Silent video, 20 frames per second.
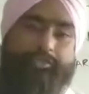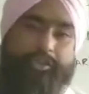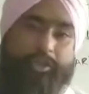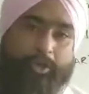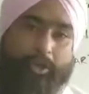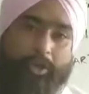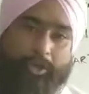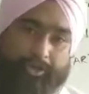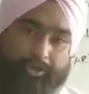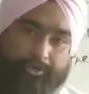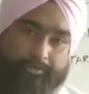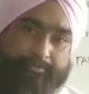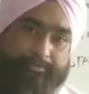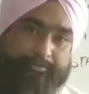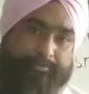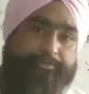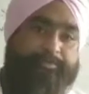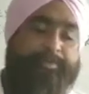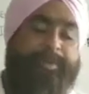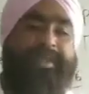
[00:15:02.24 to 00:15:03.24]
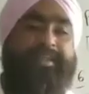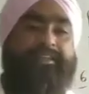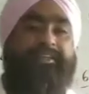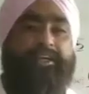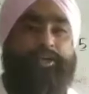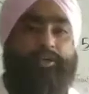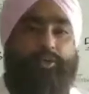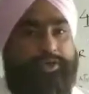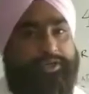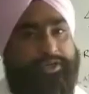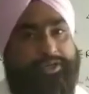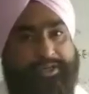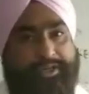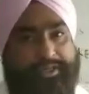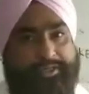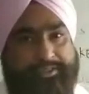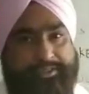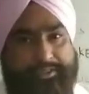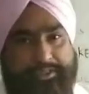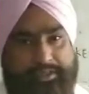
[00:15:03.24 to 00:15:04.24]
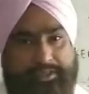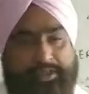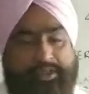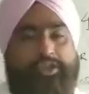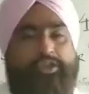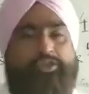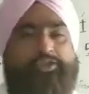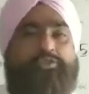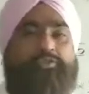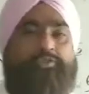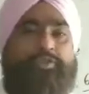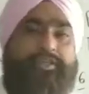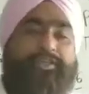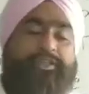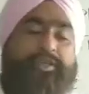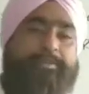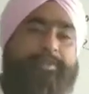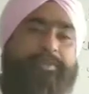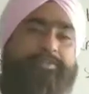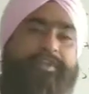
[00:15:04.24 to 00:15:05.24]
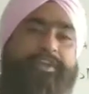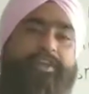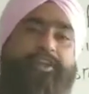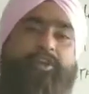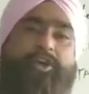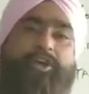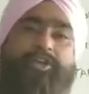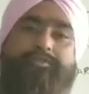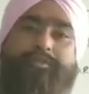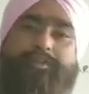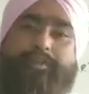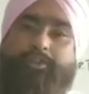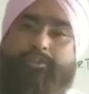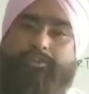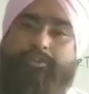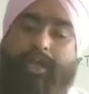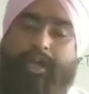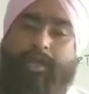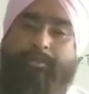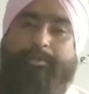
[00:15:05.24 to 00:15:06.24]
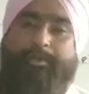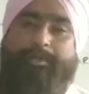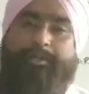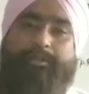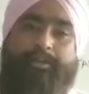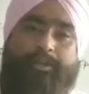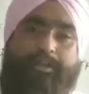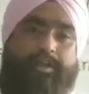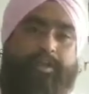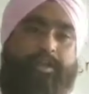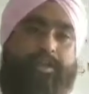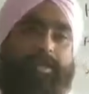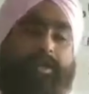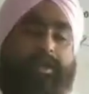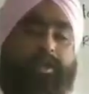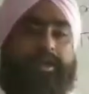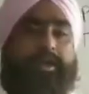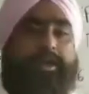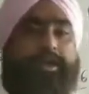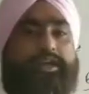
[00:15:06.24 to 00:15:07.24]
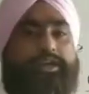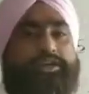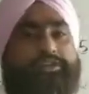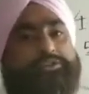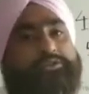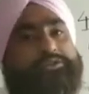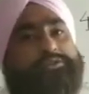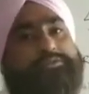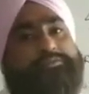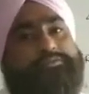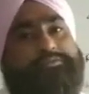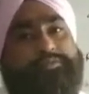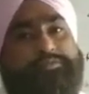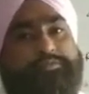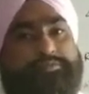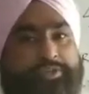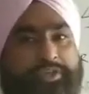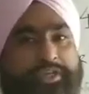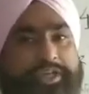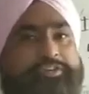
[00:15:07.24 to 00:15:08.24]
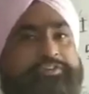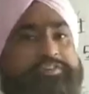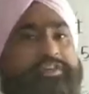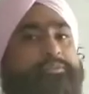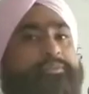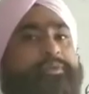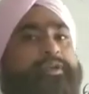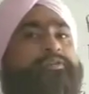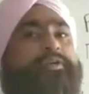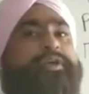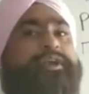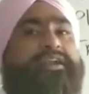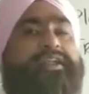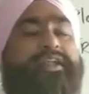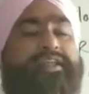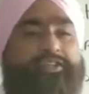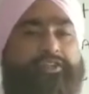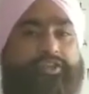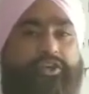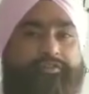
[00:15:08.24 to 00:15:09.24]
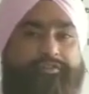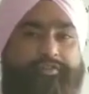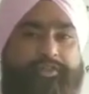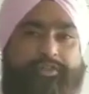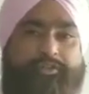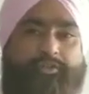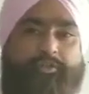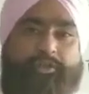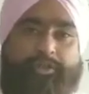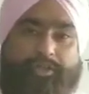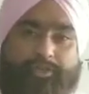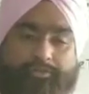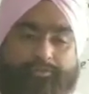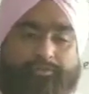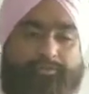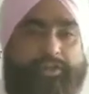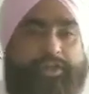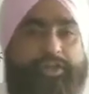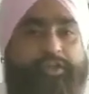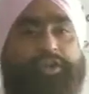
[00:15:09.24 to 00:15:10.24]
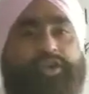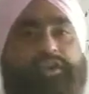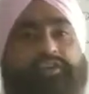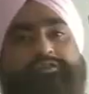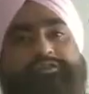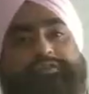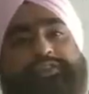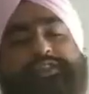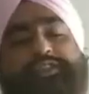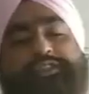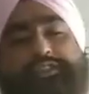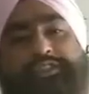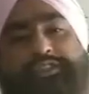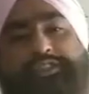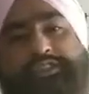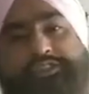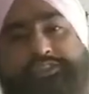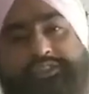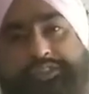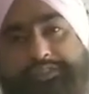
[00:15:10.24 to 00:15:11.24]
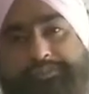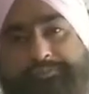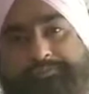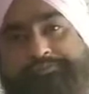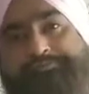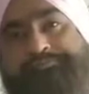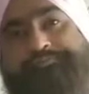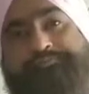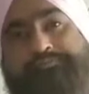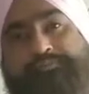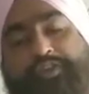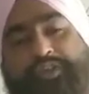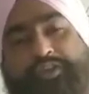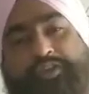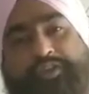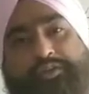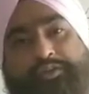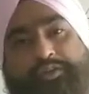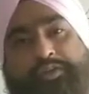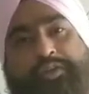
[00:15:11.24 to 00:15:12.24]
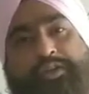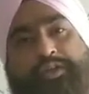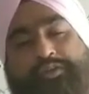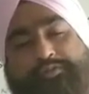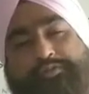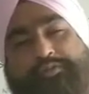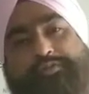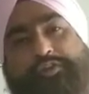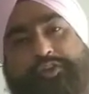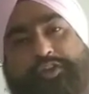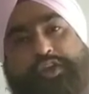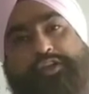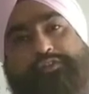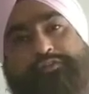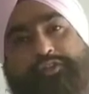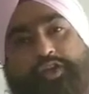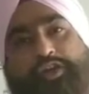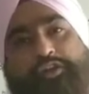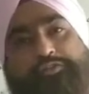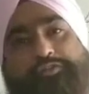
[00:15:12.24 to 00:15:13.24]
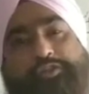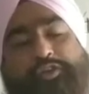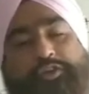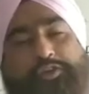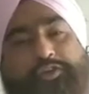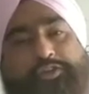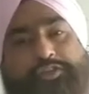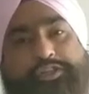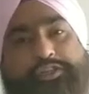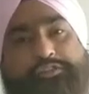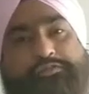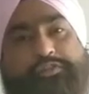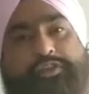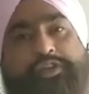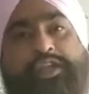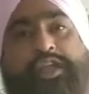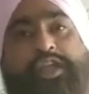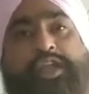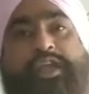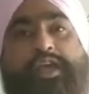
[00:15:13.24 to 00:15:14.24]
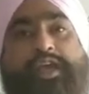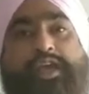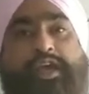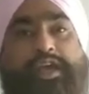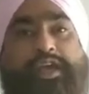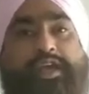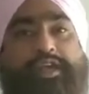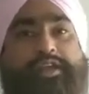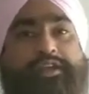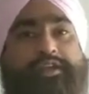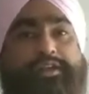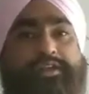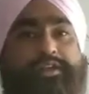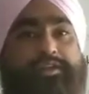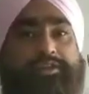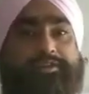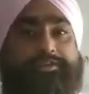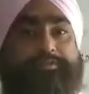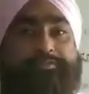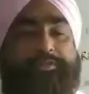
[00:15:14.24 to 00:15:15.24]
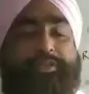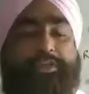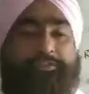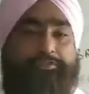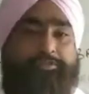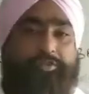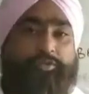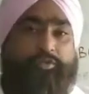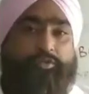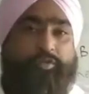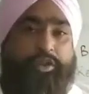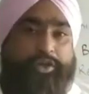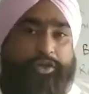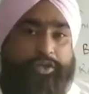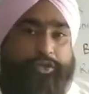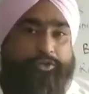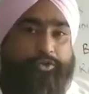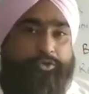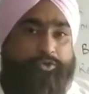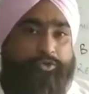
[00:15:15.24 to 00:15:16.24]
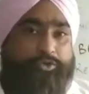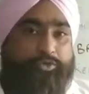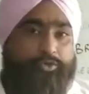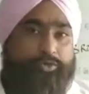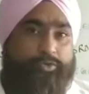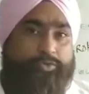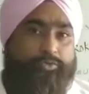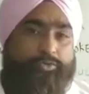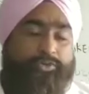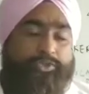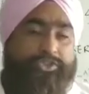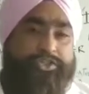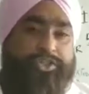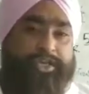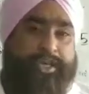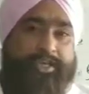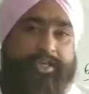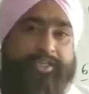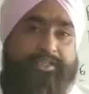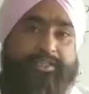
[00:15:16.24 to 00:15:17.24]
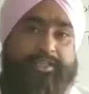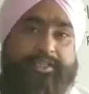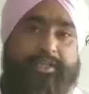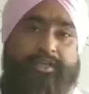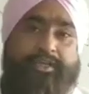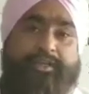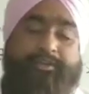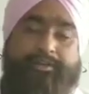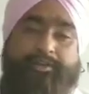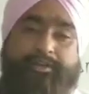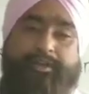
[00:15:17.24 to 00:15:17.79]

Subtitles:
the lot, break the quantities. So for example, if any loss will also happen, so it will be 1/10 of the total what you have suggested, what you have thought for yourself. And if you wanted to check the